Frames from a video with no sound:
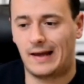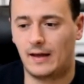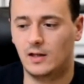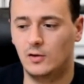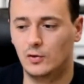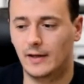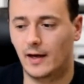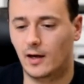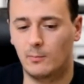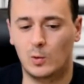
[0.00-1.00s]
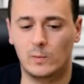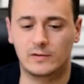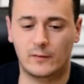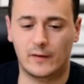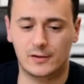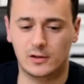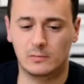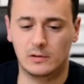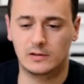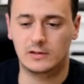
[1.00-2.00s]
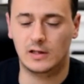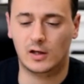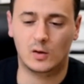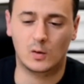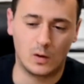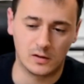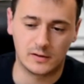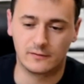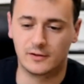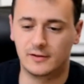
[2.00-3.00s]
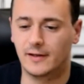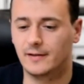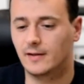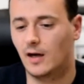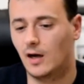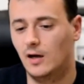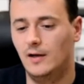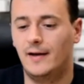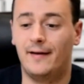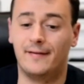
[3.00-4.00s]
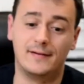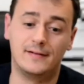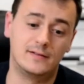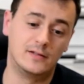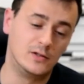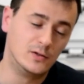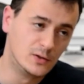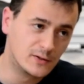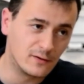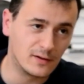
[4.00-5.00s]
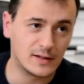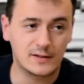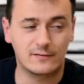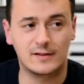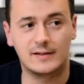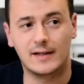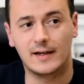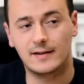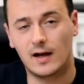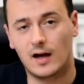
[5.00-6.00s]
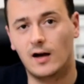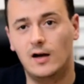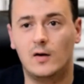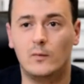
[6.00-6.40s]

at the new tech, I'm always passionate about it's like the quality of the data and then it's the usefulness of the data.